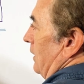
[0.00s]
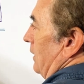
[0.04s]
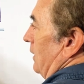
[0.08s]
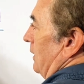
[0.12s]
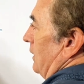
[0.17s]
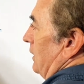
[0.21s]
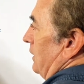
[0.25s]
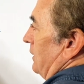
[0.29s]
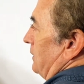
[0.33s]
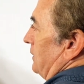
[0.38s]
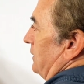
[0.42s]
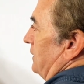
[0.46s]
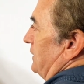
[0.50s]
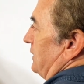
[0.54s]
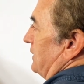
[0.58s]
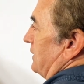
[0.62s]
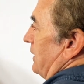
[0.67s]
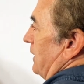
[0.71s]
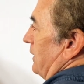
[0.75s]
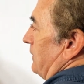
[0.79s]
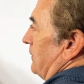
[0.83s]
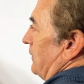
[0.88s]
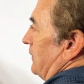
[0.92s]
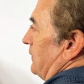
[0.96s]
and this
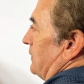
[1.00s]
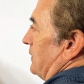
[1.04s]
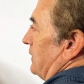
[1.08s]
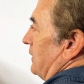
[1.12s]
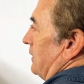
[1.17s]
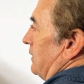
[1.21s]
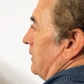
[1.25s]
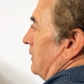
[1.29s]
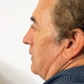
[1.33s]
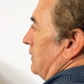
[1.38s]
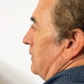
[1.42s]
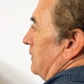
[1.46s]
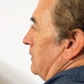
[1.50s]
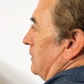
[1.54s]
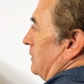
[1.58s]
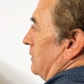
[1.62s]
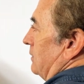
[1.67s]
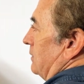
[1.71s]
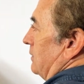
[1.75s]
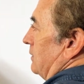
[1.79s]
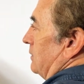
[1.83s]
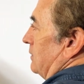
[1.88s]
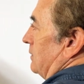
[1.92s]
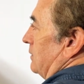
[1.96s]
type of signal
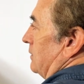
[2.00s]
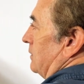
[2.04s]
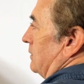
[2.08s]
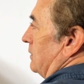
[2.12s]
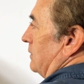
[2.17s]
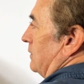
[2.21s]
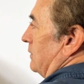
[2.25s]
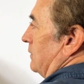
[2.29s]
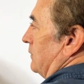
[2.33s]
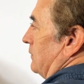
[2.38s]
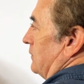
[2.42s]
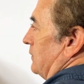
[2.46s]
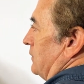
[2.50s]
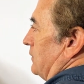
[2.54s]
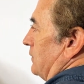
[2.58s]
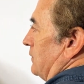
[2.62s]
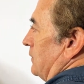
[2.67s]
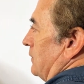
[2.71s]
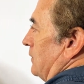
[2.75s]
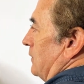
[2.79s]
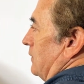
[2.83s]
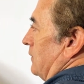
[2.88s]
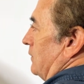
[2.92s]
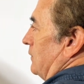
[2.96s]

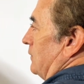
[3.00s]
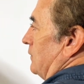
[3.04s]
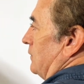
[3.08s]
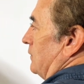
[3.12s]
of